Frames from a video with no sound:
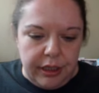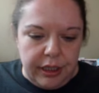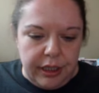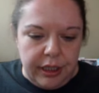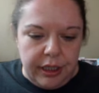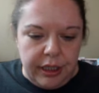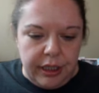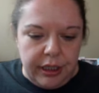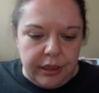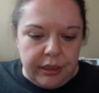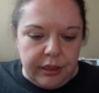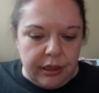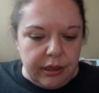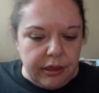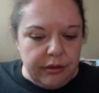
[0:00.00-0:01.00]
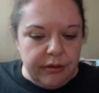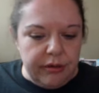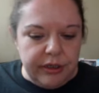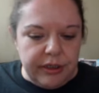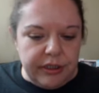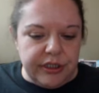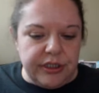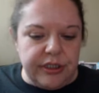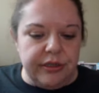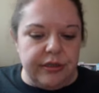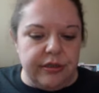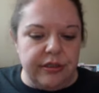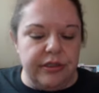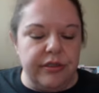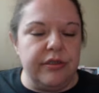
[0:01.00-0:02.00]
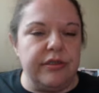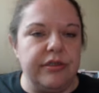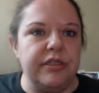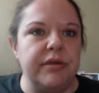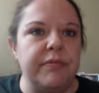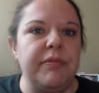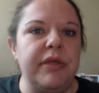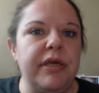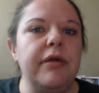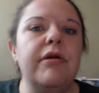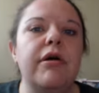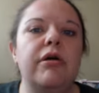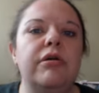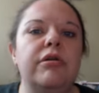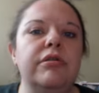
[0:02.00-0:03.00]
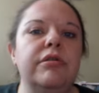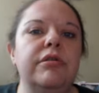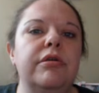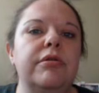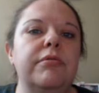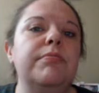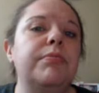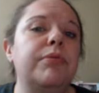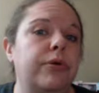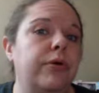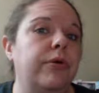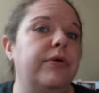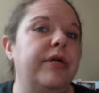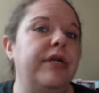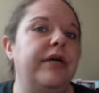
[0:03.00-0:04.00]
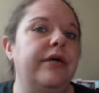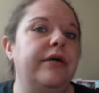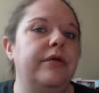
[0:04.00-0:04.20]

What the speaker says: In our religion also, there's something called paroda.